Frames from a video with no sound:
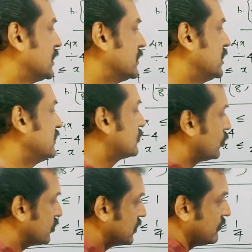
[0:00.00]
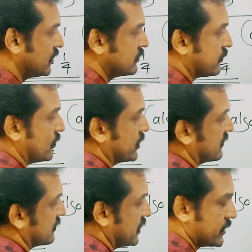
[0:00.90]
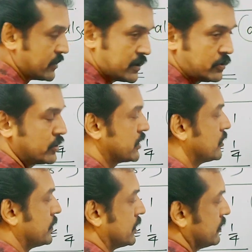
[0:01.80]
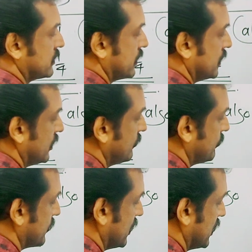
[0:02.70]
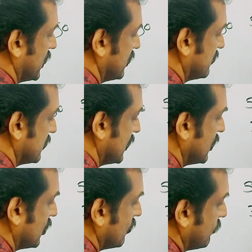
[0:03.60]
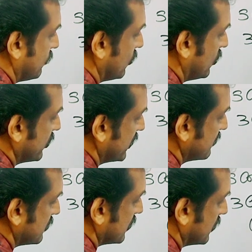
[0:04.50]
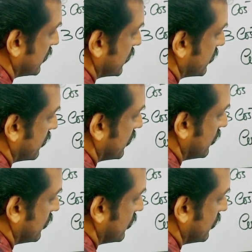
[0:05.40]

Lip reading: That is cos inverse 4x greater than or equal to pi by 3 implies 4x greater than